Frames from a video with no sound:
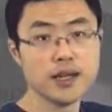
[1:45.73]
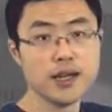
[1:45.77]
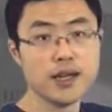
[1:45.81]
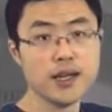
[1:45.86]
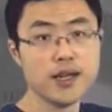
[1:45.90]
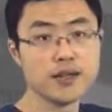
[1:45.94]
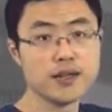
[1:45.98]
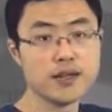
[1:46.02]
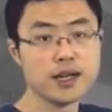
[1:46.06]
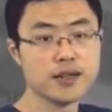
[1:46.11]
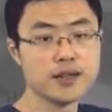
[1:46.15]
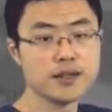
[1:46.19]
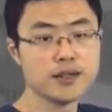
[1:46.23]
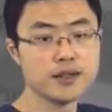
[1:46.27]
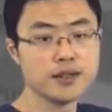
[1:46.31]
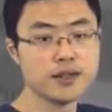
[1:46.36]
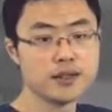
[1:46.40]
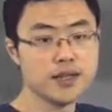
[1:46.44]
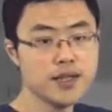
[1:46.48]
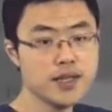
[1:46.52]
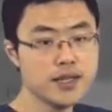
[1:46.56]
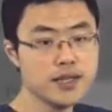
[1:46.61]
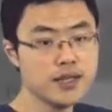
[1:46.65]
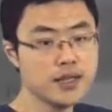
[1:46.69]
and then the
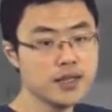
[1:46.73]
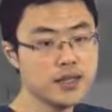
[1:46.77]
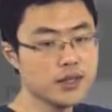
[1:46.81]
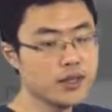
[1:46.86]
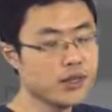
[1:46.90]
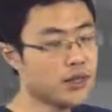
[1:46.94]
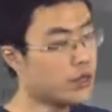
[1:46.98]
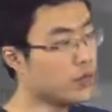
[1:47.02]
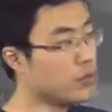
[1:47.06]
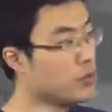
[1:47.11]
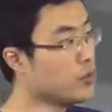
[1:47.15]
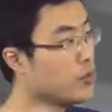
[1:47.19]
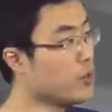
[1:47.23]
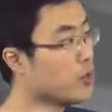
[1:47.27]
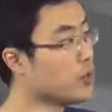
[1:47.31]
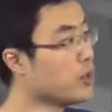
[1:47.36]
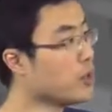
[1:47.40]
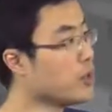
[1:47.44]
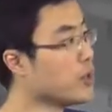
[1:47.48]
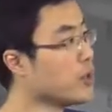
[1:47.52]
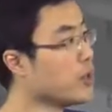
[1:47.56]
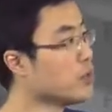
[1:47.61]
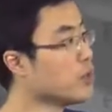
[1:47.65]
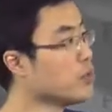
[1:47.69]
D you are
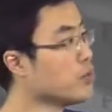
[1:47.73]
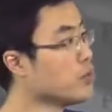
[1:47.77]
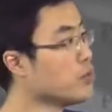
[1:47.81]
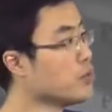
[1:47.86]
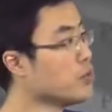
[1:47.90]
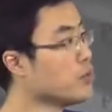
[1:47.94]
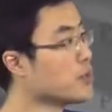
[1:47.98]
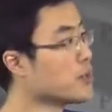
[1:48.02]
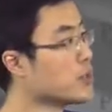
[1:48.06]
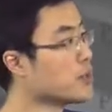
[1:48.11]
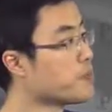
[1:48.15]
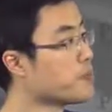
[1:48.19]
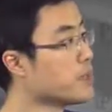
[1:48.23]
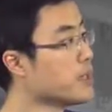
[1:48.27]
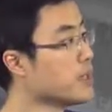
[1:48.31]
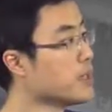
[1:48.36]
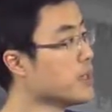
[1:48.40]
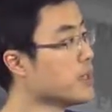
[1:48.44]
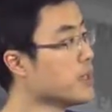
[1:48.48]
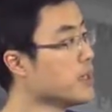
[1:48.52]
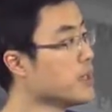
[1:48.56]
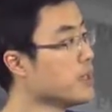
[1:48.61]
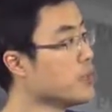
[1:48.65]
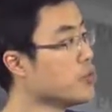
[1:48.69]
going to split
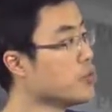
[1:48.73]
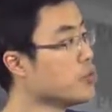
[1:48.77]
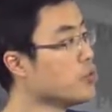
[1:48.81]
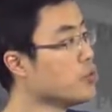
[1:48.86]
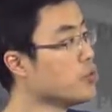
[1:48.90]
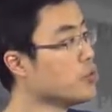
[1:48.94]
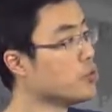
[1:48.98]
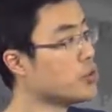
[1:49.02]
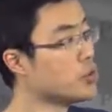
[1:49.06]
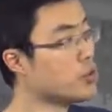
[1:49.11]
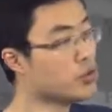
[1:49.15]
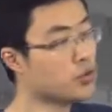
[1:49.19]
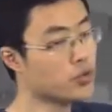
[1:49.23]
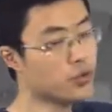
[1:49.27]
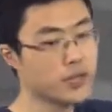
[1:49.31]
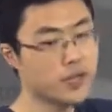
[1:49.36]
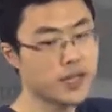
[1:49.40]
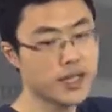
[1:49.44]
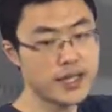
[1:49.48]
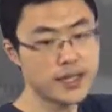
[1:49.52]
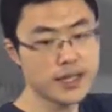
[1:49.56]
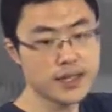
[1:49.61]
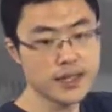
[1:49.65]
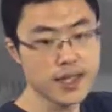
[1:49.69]
it into the
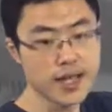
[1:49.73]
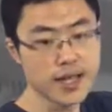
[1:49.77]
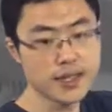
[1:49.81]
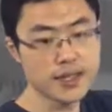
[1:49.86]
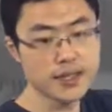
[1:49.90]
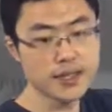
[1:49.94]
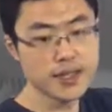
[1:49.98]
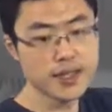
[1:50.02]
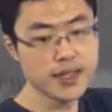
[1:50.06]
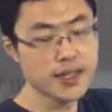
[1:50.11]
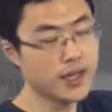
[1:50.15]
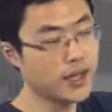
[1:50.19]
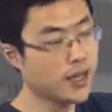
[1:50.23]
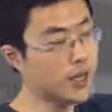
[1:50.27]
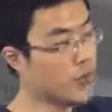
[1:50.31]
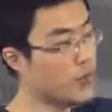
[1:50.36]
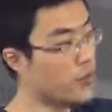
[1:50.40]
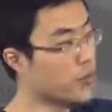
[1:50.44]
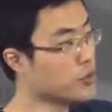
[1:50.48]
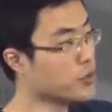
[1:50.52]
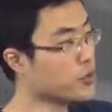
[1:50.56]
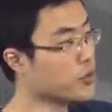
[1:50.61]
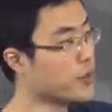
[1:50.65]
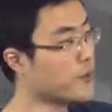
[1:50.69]
training set and
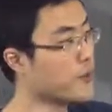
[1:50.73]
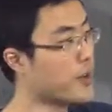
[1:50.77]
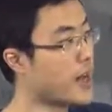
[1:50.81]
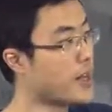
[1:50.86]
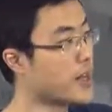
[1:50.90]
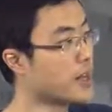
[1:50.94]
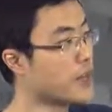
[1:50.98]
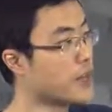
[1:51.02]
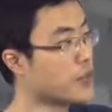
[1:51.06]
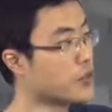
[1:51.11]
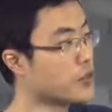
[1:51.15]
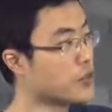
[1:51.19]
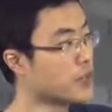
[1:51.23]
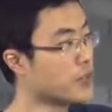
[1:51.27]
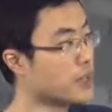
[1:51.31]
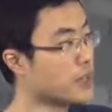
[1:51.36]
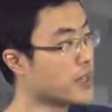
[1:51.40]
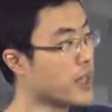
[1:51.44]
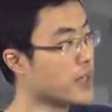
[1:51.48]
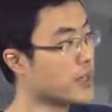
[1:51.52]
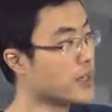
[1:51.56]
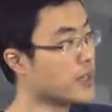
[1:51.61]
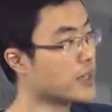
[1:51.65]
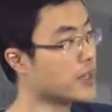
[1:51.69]
also the validation
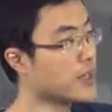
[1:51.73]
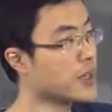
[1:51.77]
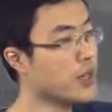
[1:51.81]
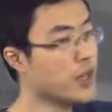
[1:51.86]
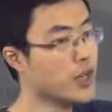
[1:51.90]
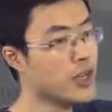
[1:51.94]
set.